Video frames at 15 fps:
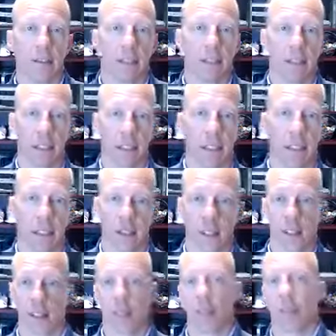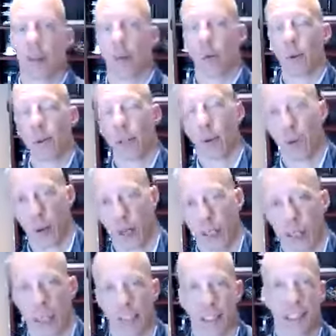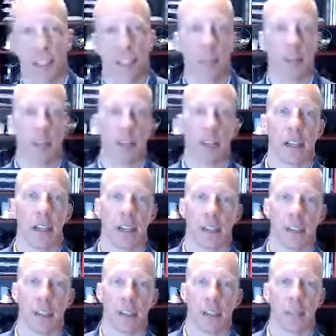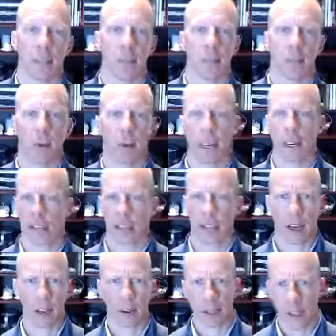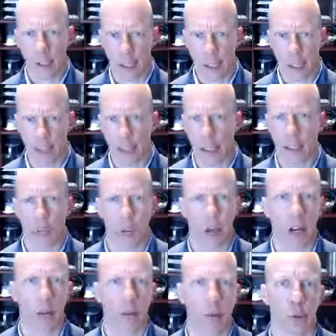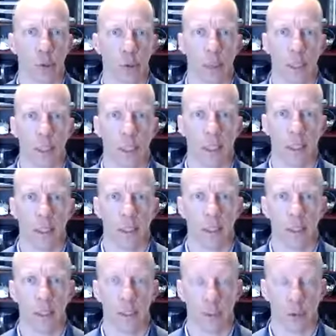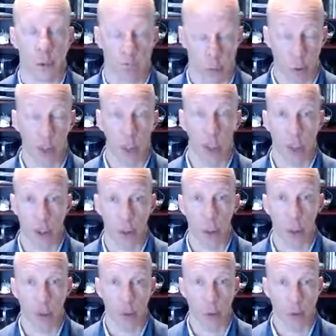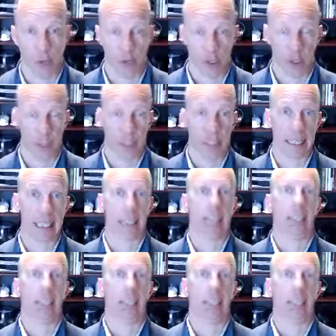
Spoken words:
the different flavors, even if they were a lower intensity, because the Buenos Aires that I tried was really was surprisingly good, even though it wasn't as